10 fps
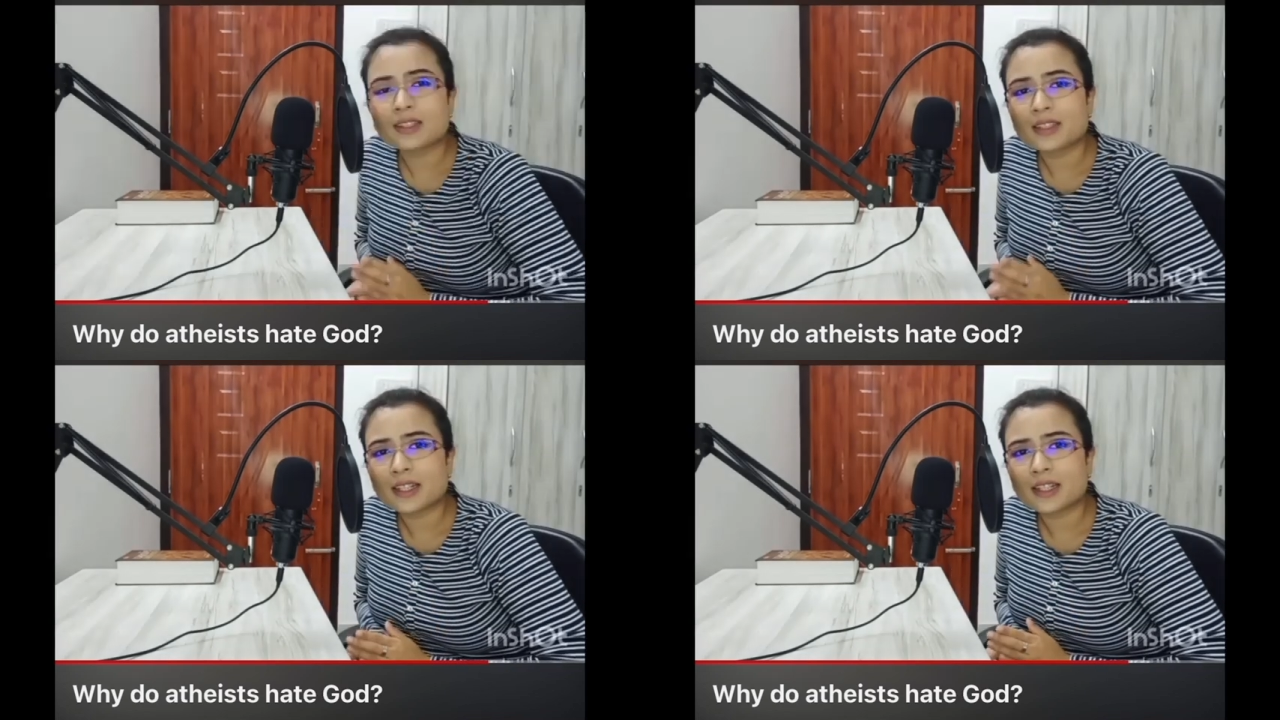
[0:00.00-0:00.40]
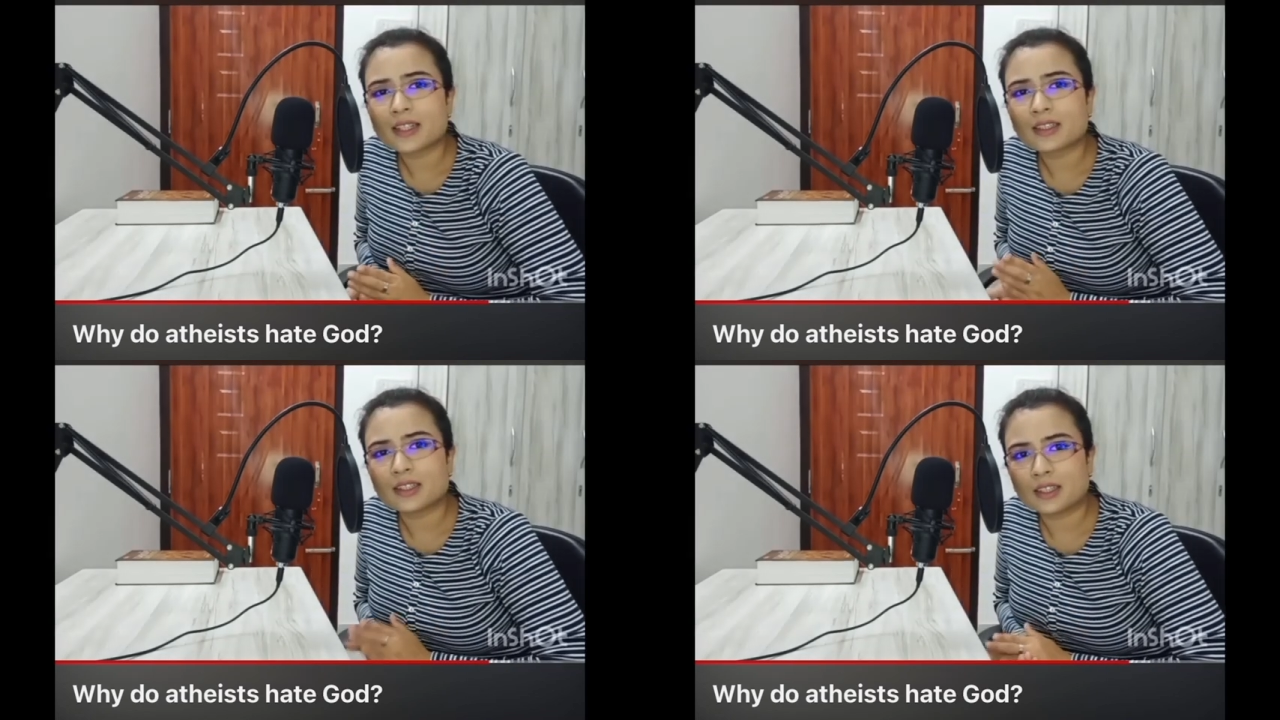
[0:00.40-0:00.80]
Take it
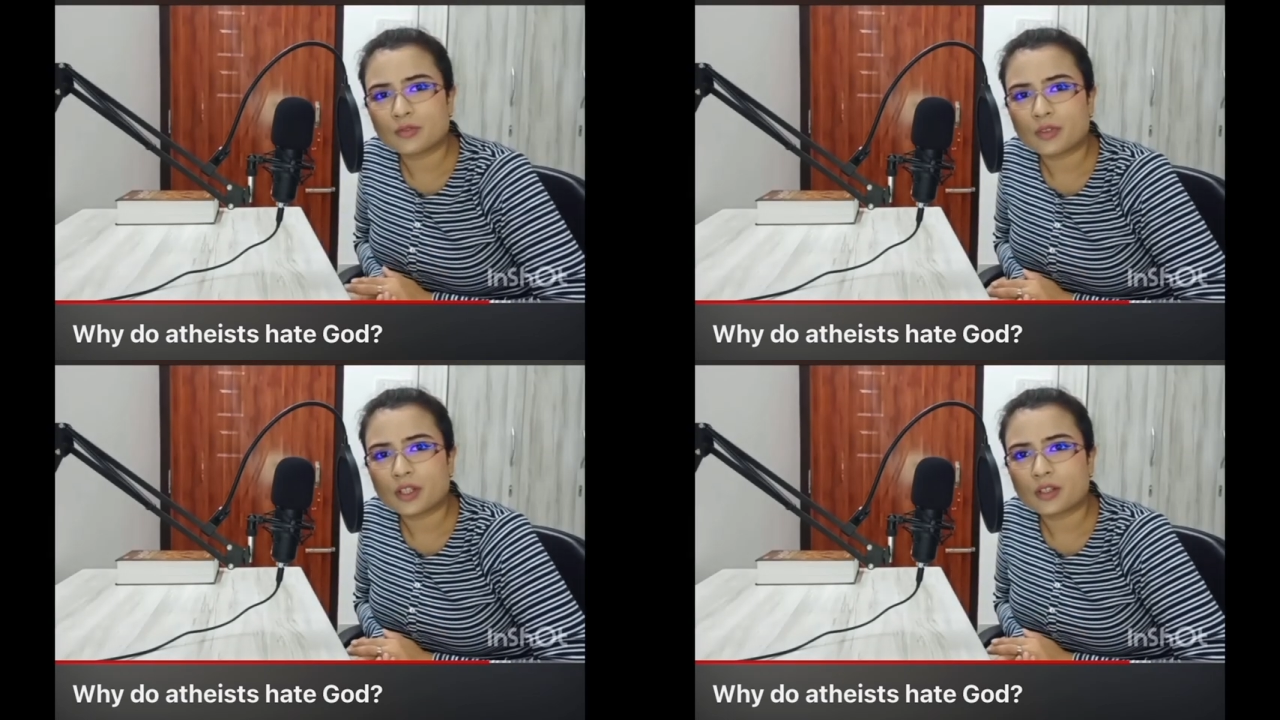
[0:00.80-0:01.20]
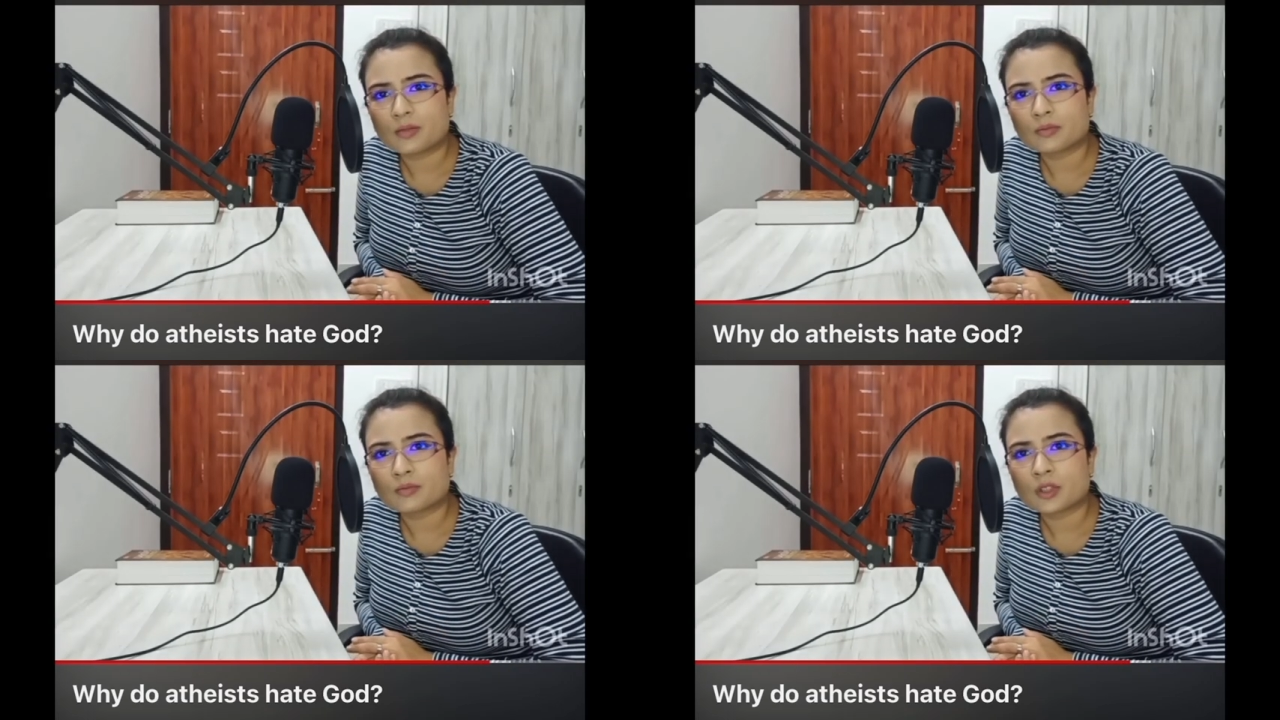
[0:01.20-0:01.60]
in this way.
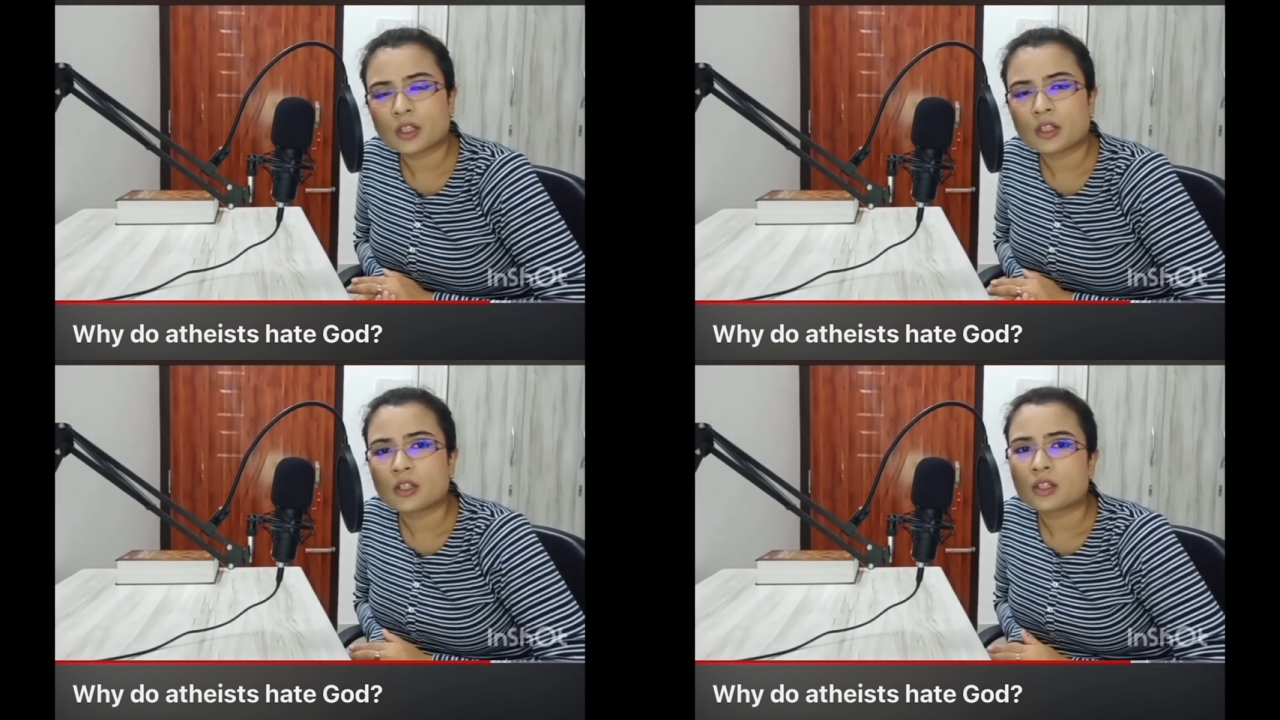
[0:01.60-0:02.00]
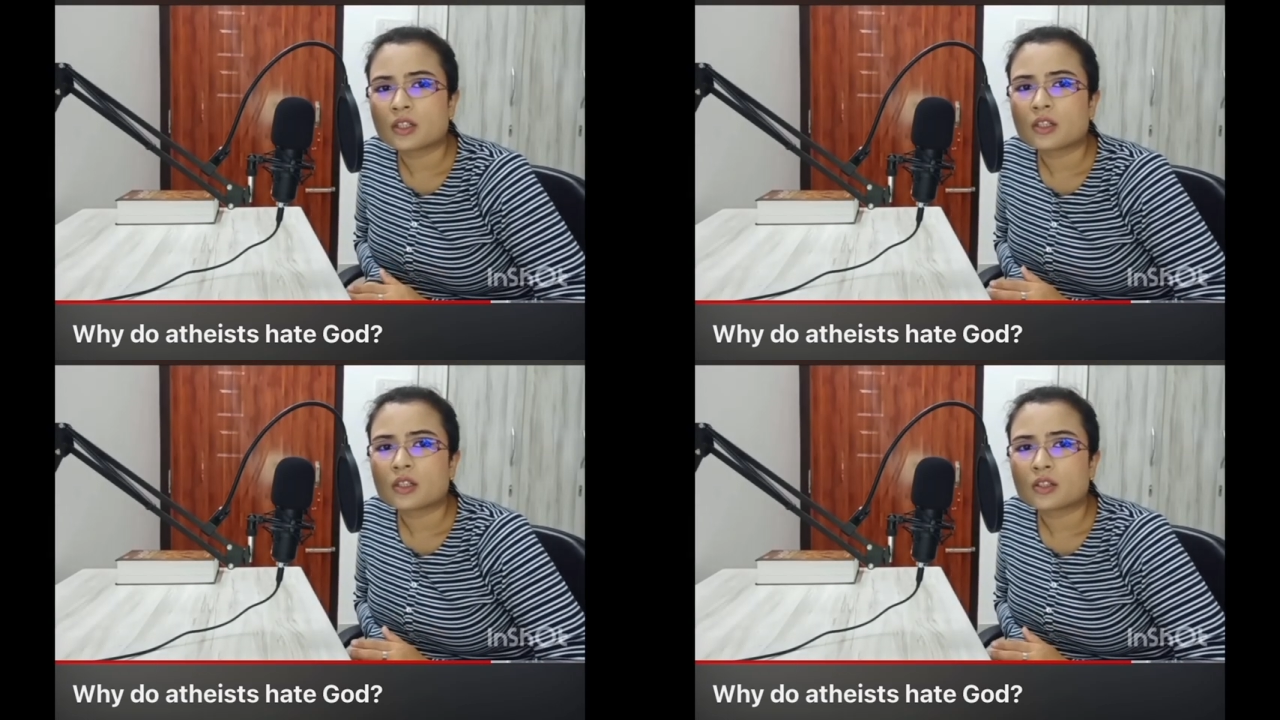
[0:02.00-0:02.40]

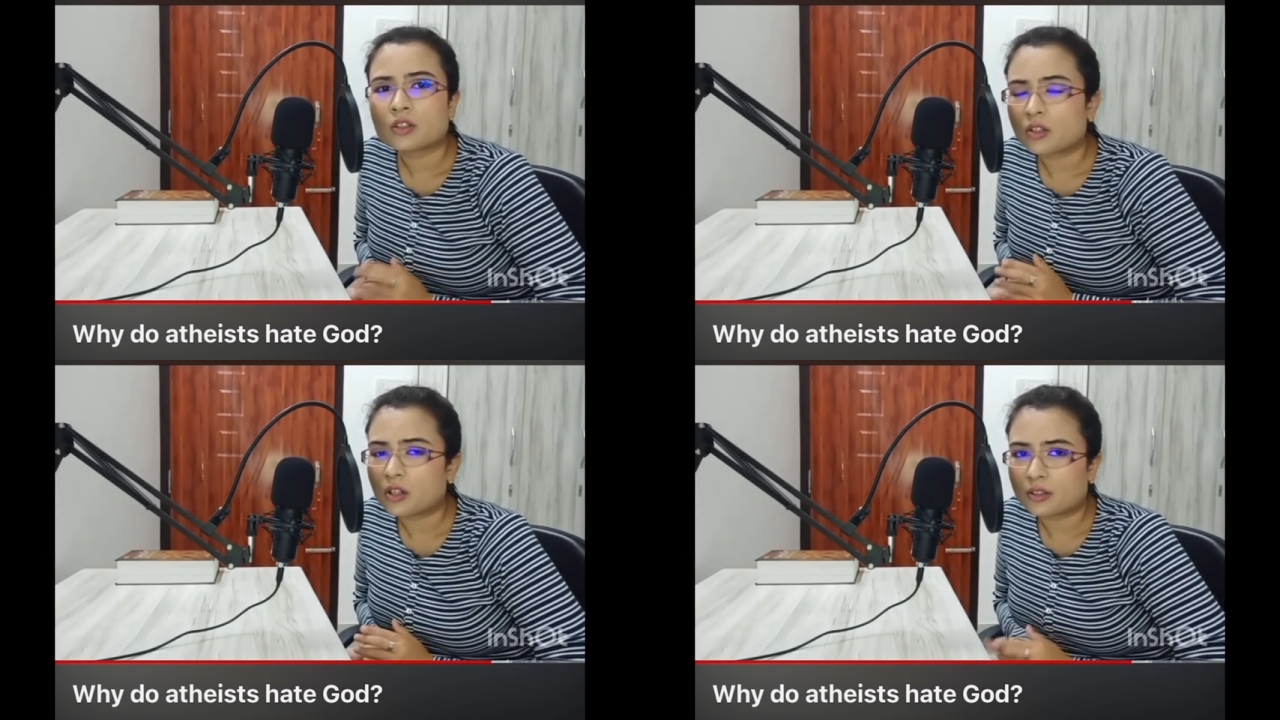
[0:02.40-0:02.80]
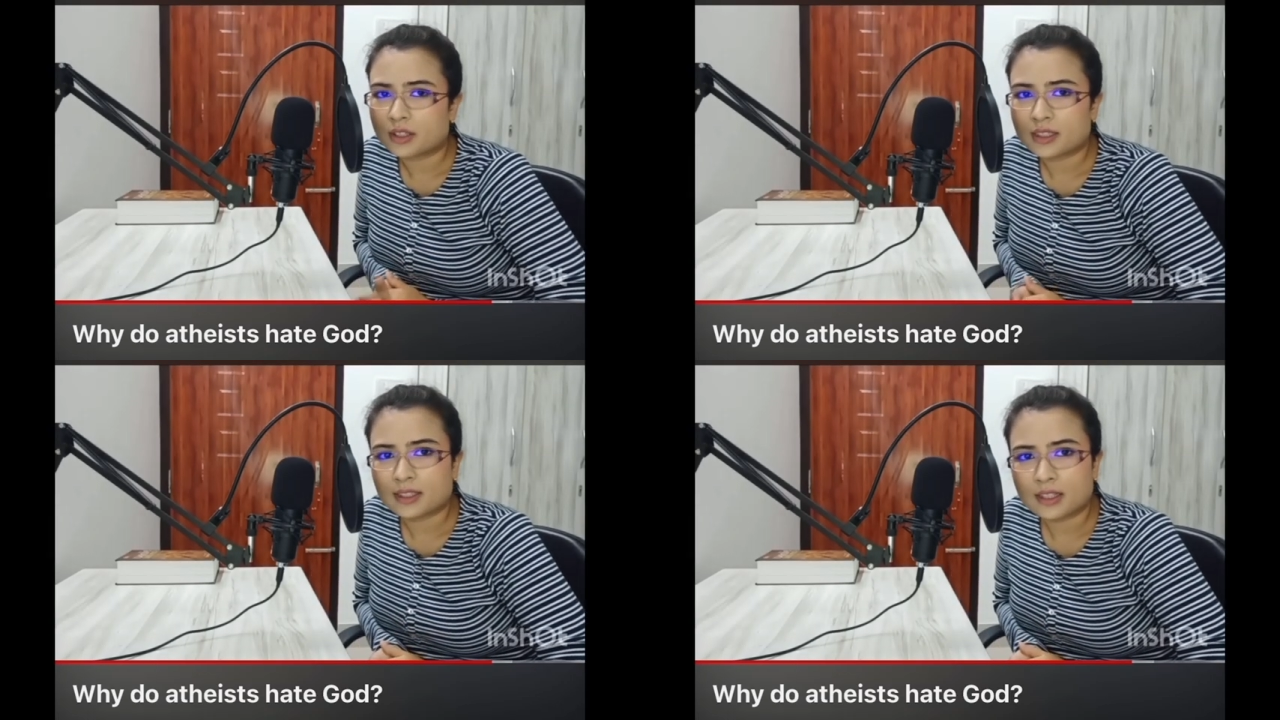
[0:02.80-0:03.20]
Your daughter
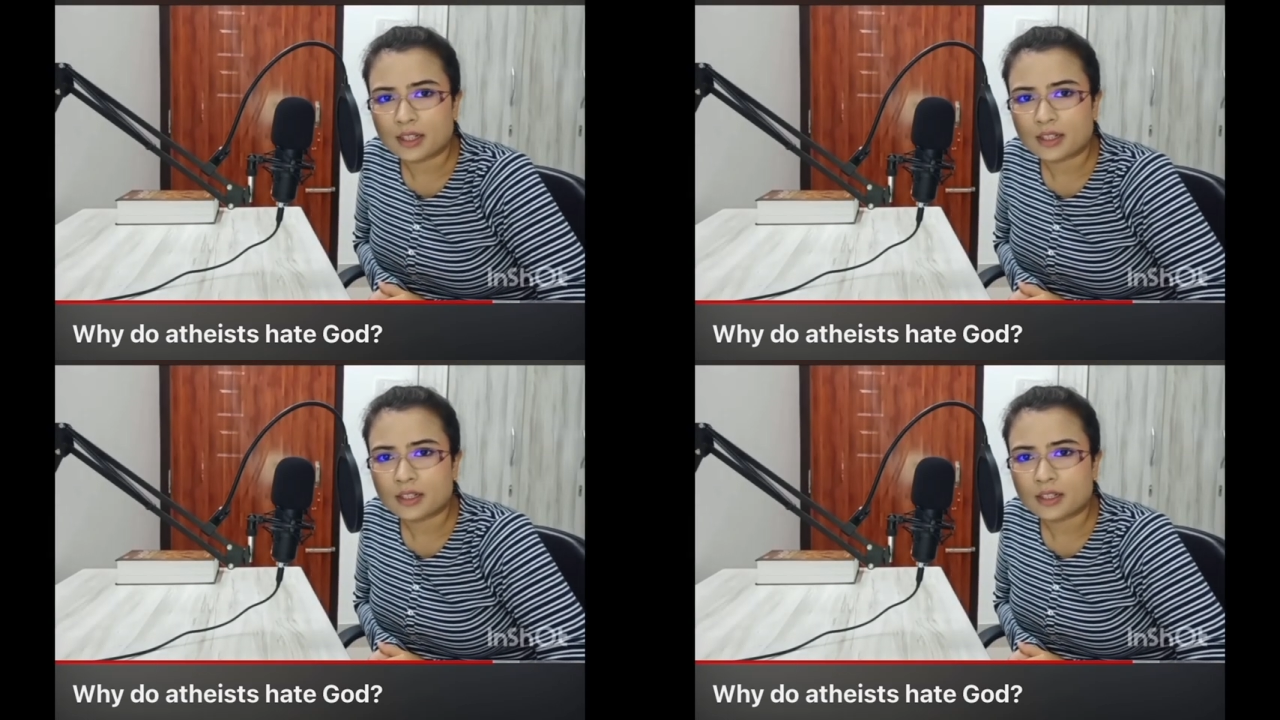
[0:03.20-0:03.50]
is sick,